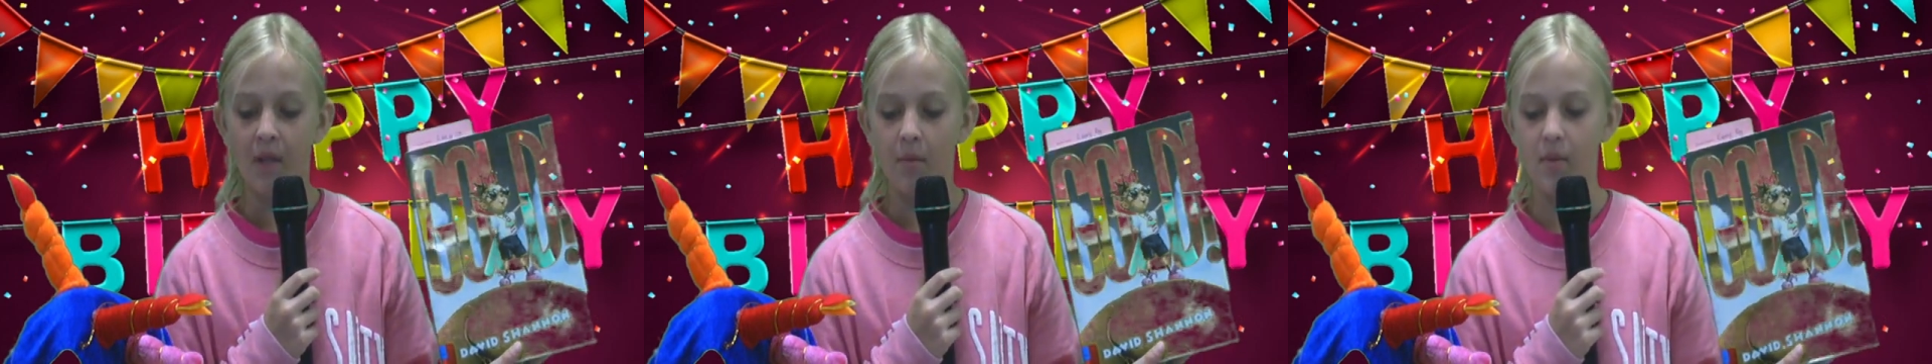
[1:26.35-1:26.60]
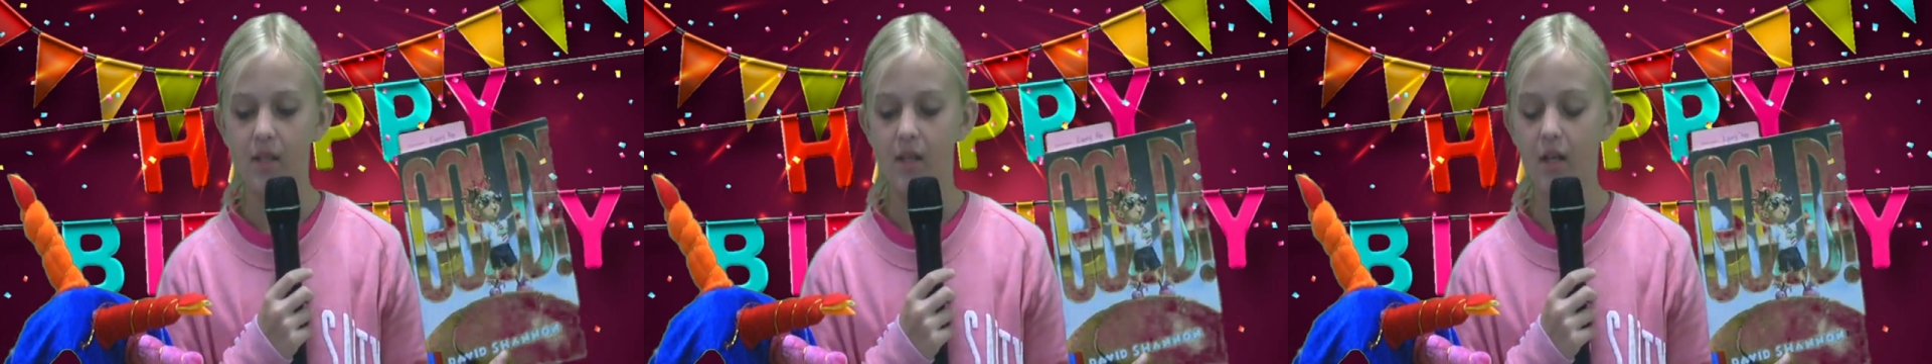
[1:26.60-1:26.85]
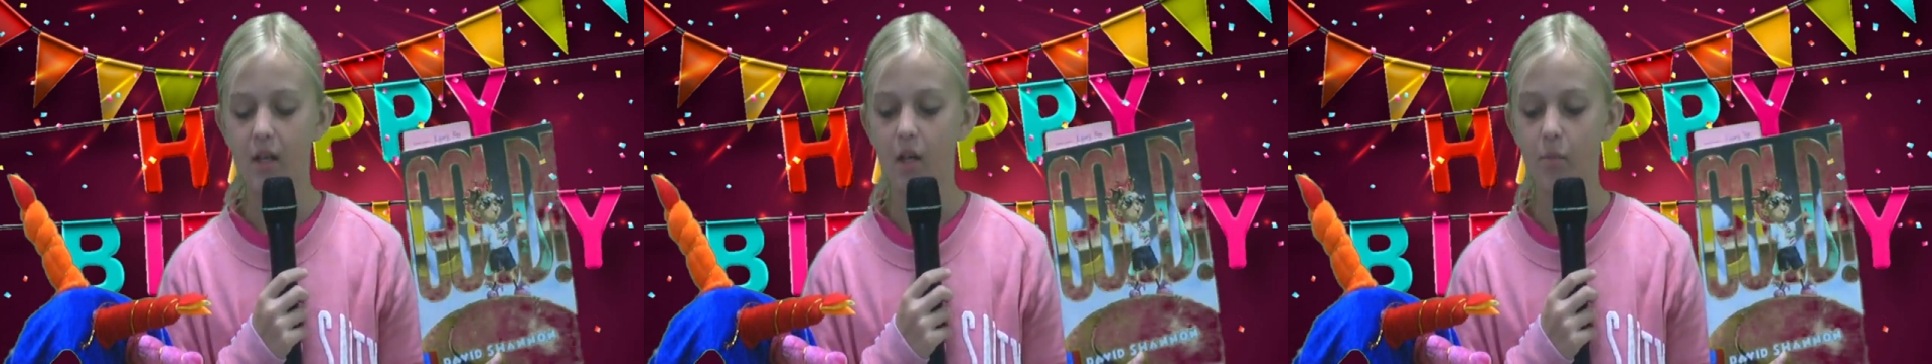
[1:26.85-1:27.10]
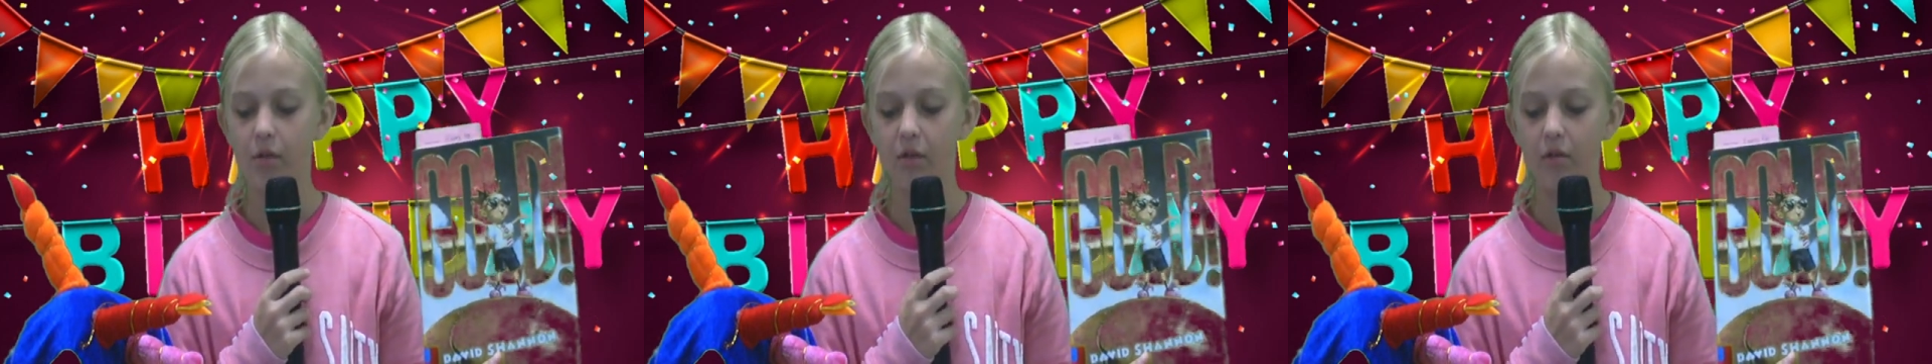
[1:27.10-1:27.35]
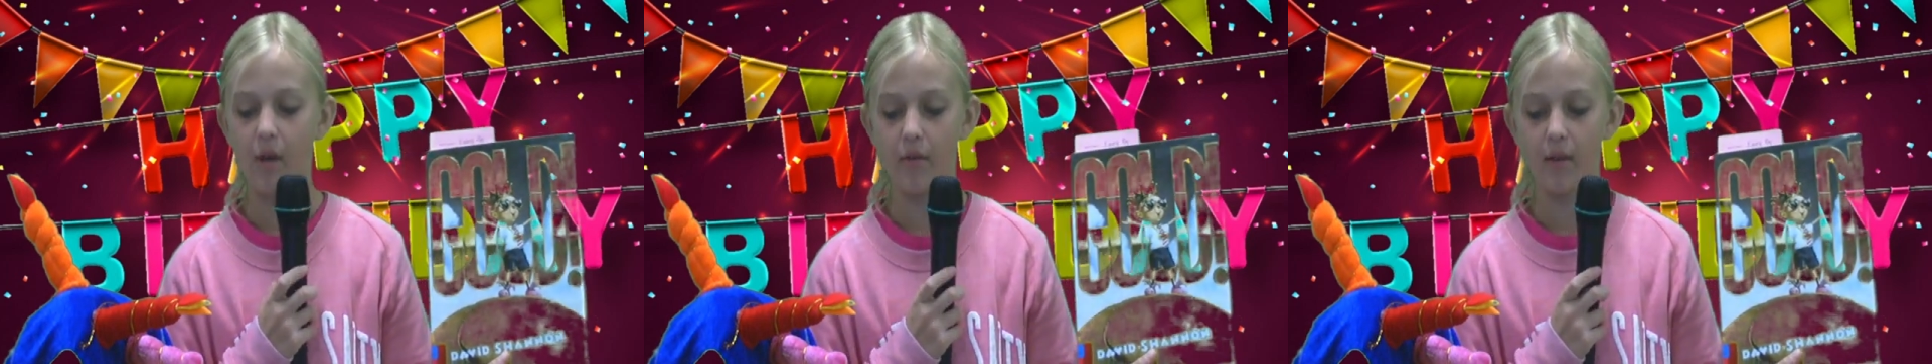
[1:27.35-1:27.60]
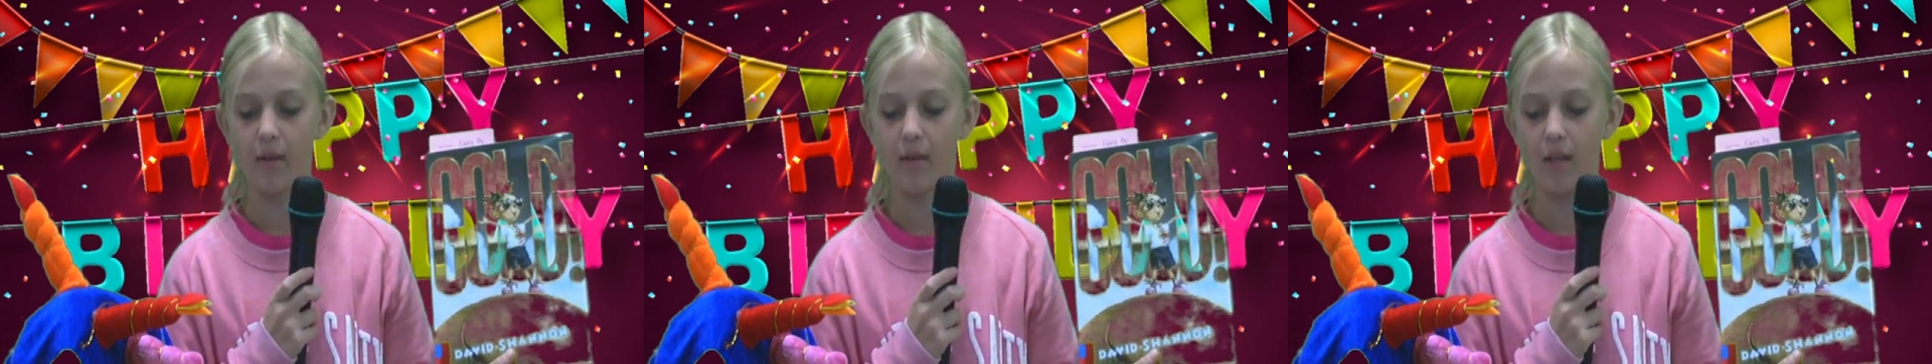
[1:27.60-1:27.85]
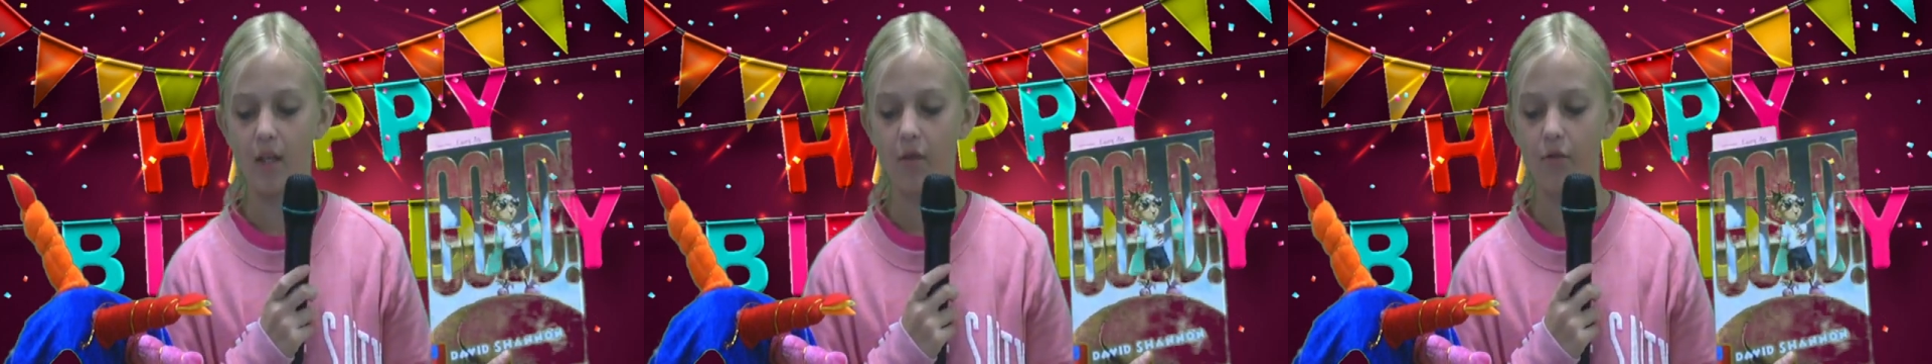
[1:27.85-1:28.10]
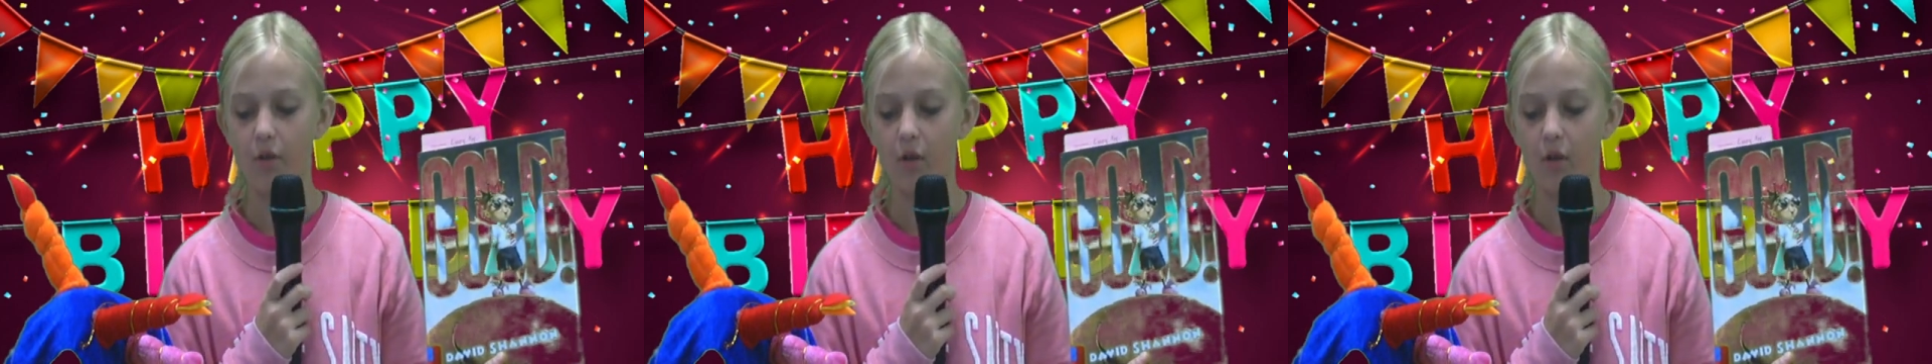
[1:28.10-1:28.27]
Miss Egan hopes you love it. Thank you for